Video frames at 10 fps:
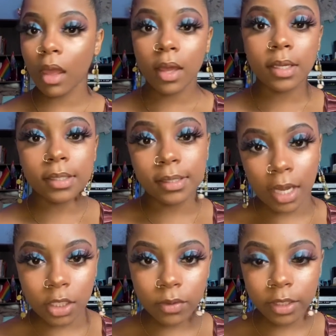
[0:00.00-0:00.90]

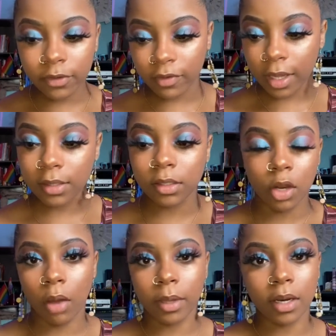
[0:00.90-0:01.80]
Saturate your face. No,
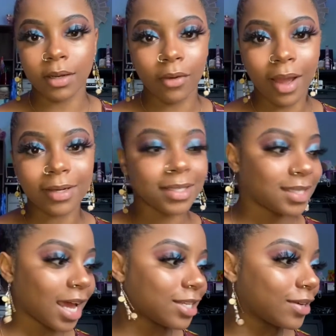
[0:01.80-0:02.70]
I'm kidding. Don't actually
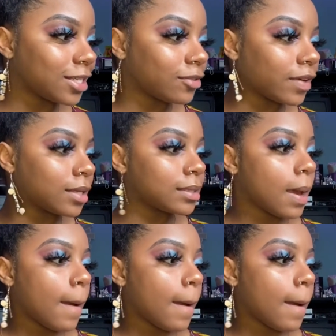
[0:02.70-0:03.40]
saturate your face.